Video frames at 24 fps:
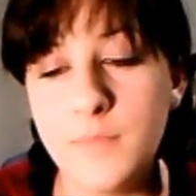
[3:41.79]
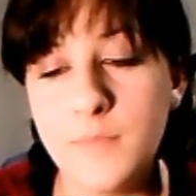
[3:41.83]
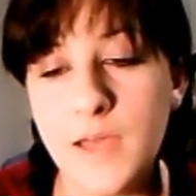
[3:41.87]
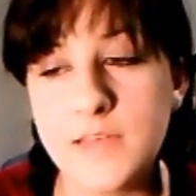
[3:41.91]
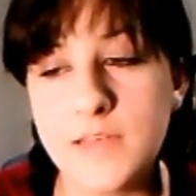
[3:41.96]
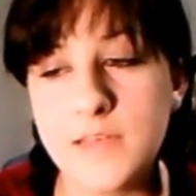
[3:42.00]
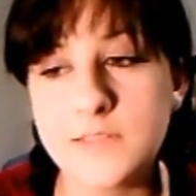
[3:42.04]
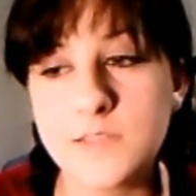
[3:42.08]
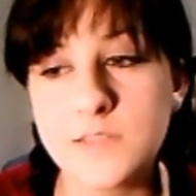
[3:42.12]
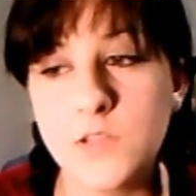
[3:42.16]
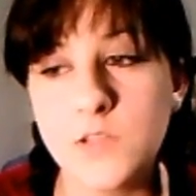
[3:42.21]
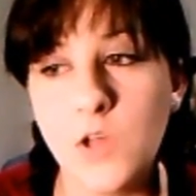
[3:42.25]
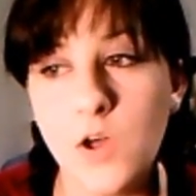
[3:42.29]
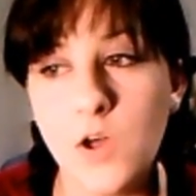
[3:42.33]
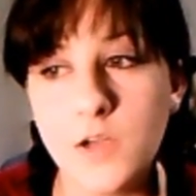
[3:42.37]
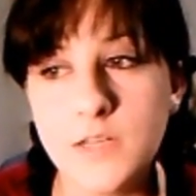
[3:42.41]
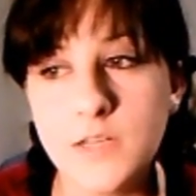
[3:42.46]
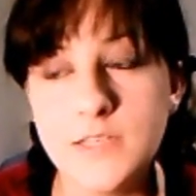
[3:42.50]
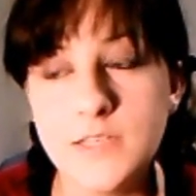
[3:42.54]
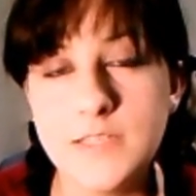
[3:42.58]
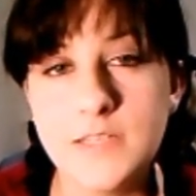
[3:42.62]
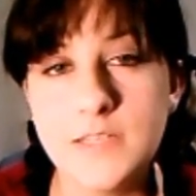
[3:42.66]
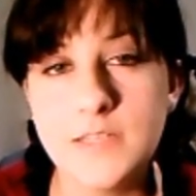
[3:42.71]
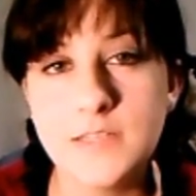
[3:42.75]
As
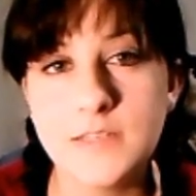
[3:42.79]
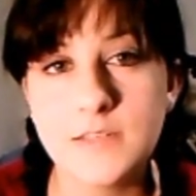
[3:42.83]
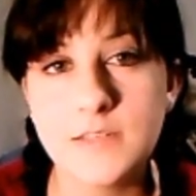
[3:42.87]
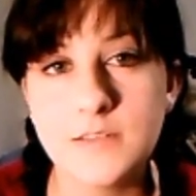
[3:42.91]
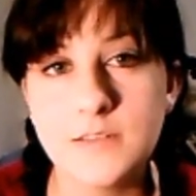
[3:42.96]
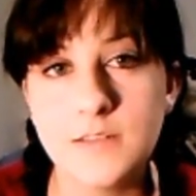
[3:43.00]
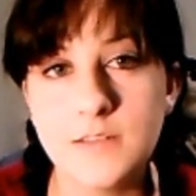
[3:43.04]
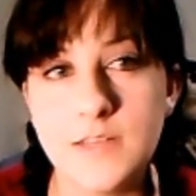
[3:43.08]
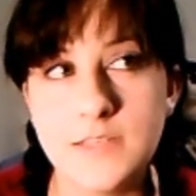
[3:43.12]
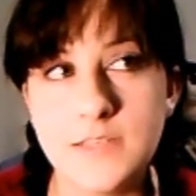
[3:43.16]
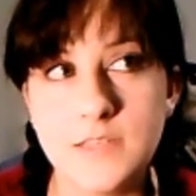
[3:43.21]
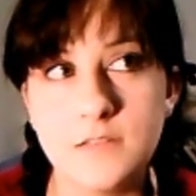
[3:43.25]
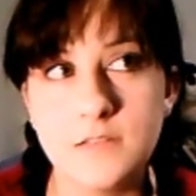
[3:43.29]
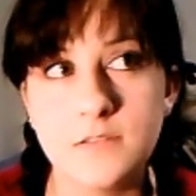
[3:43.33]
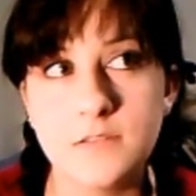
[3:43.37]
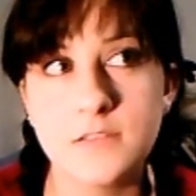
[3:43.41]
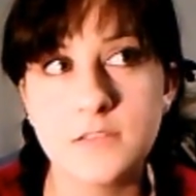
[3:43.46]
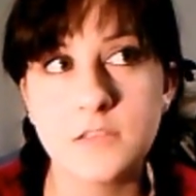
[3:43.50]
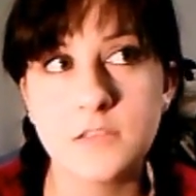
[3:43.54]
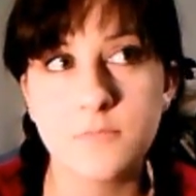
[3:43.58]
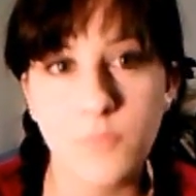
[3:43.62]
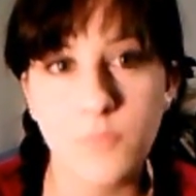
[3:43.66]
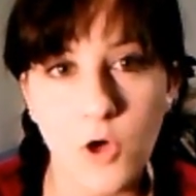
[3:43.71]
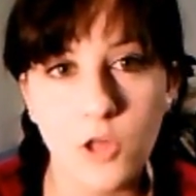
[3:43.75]
long as it isn't
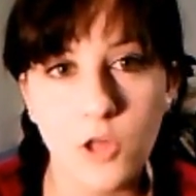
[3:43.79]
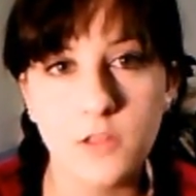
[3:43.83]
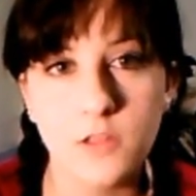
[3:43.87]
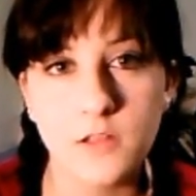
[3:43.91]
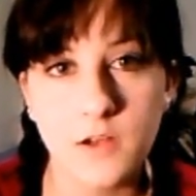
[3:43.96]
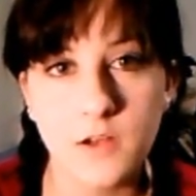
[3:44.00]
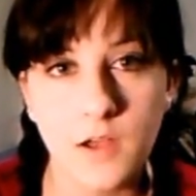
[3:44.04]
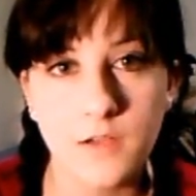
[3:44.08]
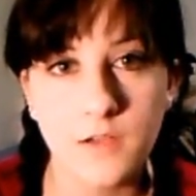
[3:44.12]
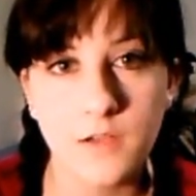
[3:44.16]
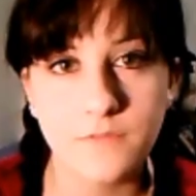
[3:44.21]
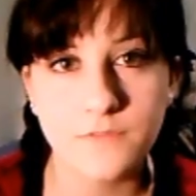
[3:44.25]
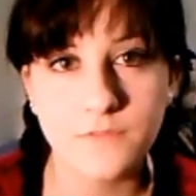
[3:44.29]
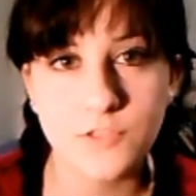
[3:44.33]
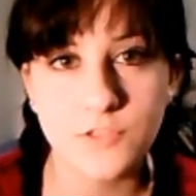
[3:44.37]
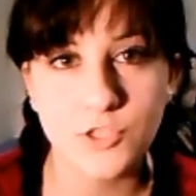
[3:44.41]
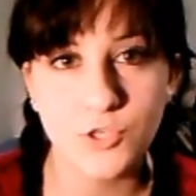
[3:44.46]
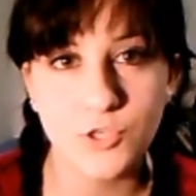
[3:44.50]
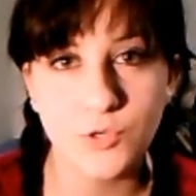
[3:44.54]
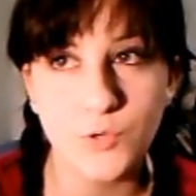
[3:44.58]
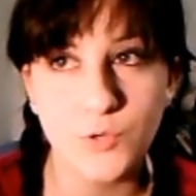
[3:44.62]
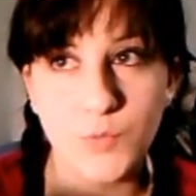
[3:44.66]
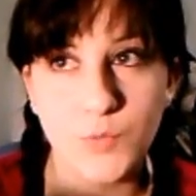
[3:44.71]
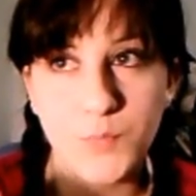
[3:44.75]
small enough
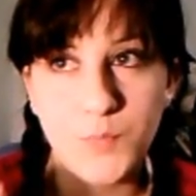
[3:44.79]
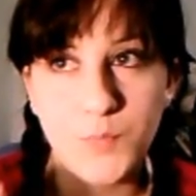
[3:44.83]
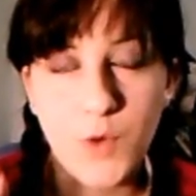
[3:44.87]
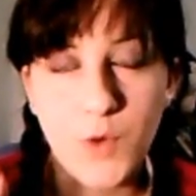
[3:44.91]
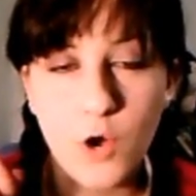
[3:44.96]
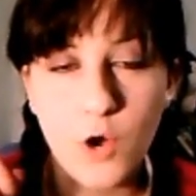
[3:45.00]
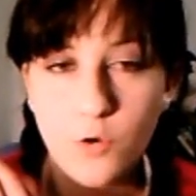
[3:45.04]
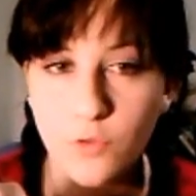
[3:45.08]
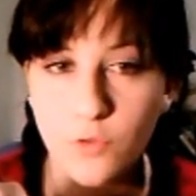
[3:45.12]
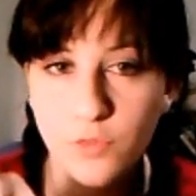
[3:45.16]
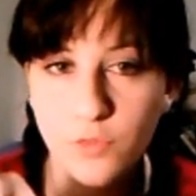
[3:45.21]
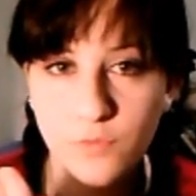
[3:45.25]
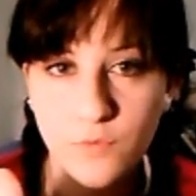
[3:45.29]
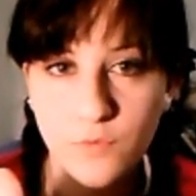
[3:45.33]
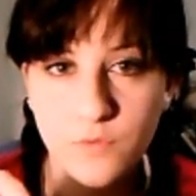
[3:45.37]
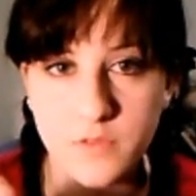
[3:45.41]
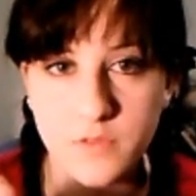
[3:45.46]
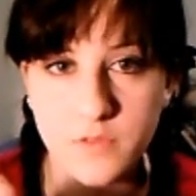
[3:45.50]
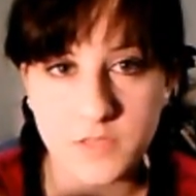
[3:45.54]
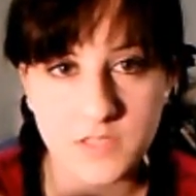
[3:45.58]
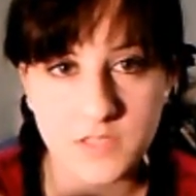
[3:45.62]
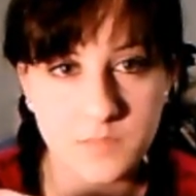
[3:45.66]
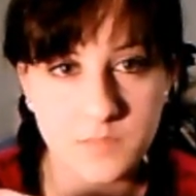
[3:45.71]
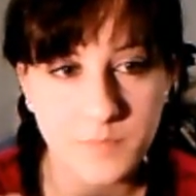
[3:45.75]
to poke through
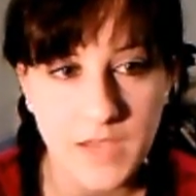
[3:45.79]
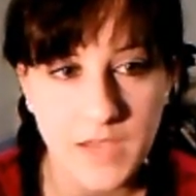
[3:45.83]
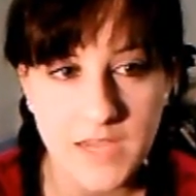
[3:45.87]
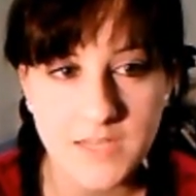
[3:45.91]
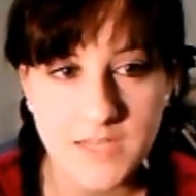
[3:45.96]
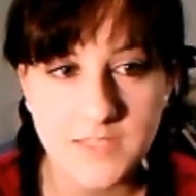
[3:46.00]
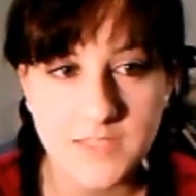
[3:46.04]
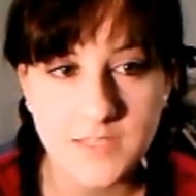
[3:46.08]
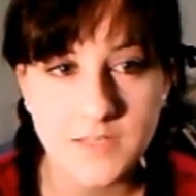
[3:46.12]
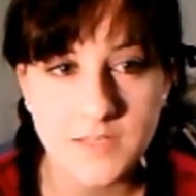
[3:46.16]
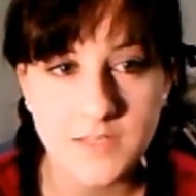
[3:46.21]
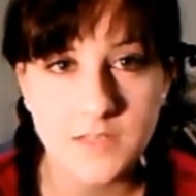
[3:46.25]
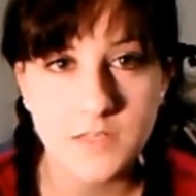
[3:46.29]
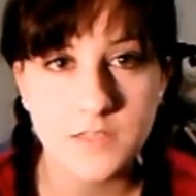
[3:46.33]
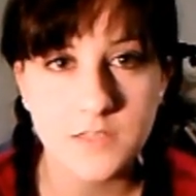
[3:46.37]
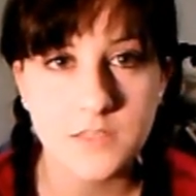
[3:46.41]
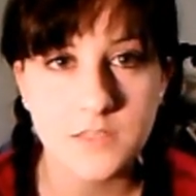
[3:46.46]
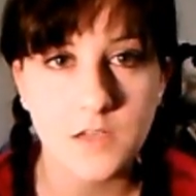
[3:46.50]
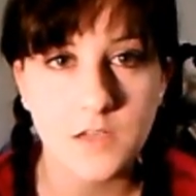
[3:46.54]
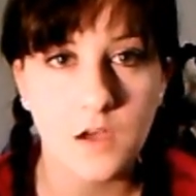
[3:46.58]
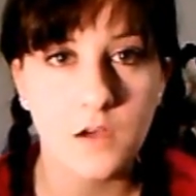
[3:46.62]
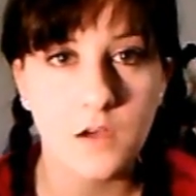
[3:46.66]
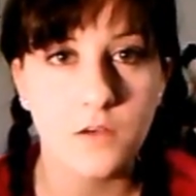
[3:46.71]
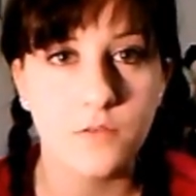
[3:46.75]
the spaces
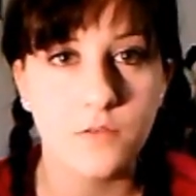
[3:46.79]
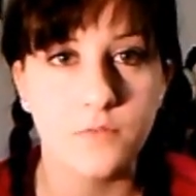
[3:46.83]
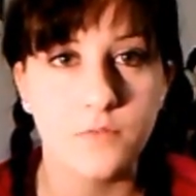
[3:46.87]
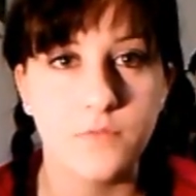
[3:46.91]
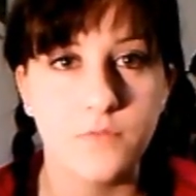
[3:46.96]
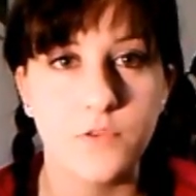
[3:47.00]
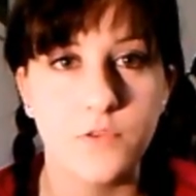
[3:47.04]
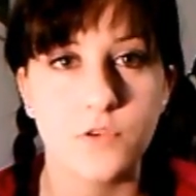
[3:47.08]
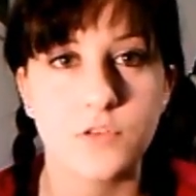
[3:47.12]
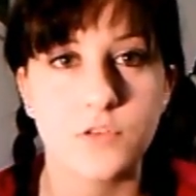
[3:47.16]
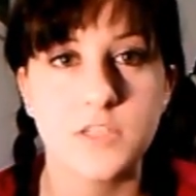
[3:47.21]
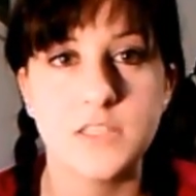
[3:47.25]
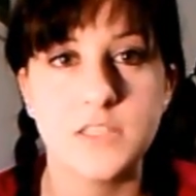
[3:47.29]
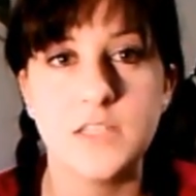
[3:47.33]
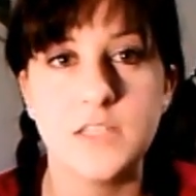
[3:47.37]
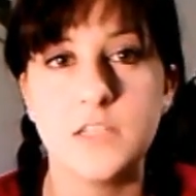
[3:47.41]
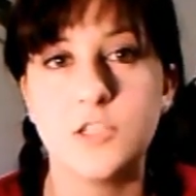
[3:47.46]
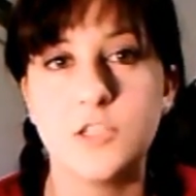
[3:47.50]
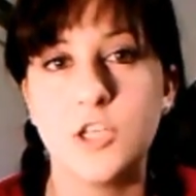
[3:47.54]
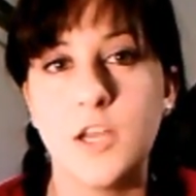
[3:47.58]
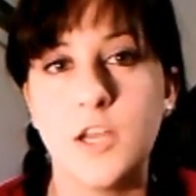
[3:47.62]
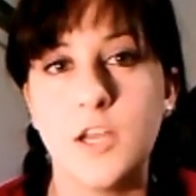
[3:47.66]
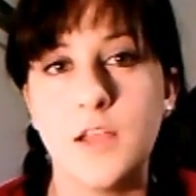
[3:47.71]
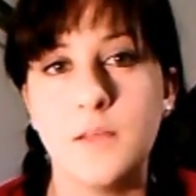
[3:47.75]
of your
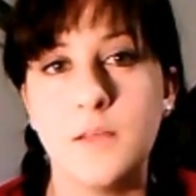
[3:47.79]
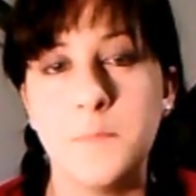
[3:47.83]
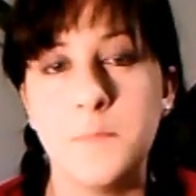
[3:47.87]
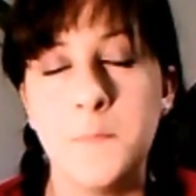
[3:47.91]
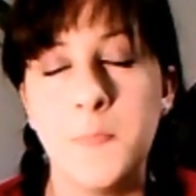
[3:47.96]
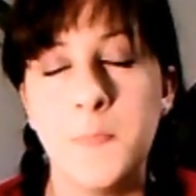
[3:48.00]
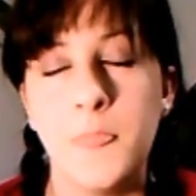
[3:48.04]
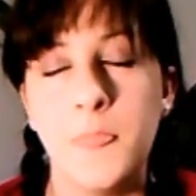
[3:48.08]
stitching,